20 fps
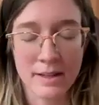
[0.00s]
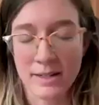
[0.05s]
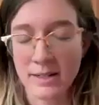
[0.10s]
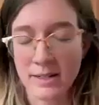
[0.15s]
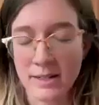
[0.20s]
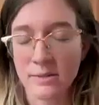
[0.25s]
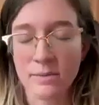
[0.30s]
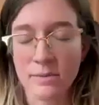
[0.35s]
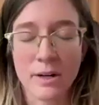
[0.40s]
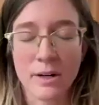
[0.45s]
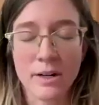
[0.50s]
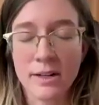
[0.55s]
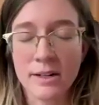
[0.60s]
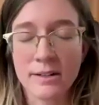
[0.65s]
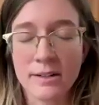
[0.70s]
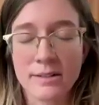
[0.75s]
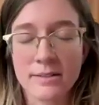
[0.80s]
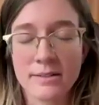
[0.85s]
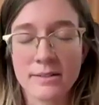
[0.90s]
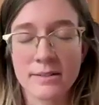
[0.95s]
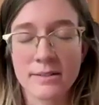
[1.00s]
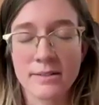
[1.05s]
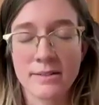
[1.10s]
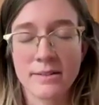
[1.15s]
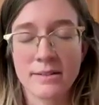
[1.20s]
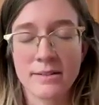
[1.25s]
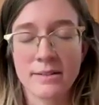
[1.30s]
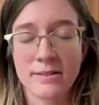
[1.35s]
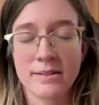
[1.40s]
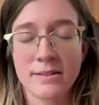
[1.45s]
that doesn't work.
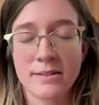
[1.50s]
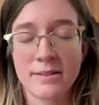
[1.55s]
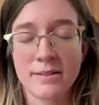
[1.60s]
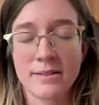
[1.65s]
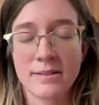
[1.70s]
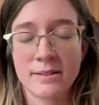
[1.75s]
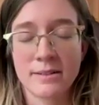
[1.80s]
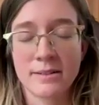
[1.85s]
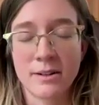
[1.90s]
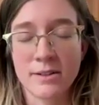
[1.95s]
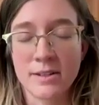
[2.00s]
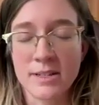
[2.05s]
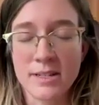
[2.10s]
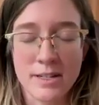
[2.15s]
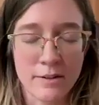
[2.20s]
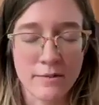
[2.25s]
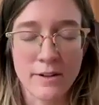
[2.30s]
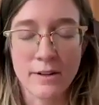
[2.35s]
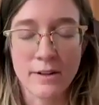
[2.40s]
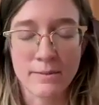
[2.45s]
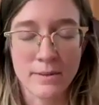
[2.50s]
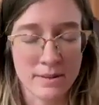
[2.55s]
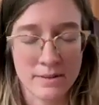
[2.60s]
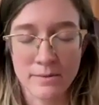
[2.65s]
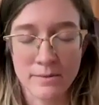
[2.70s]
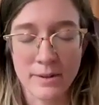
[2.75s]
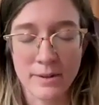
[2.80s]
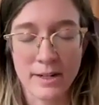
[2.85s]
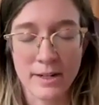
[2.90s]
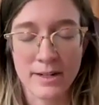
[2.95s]
All the self-help
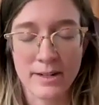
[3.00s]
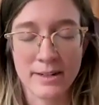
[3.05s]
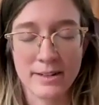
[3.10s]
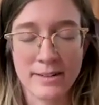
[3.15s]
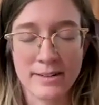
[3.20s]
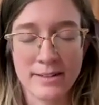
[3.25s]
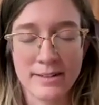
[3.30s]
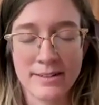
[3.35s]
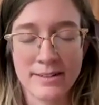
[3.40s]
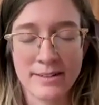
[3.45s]
doesn't work.